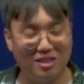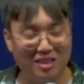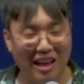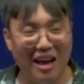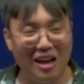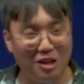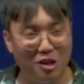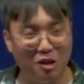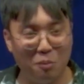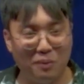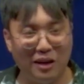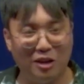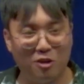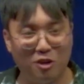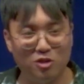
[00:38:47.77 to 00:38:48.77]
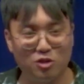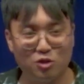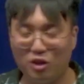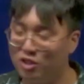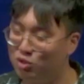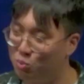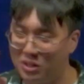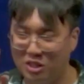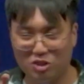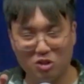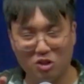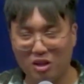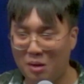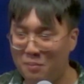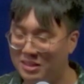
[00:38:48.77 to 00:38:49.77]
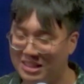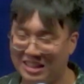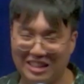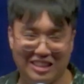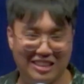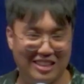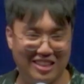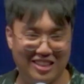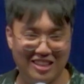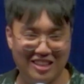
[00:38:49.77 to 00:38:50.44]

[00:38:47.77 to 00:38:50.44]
thank God, by God's grace, we saw them as a leader.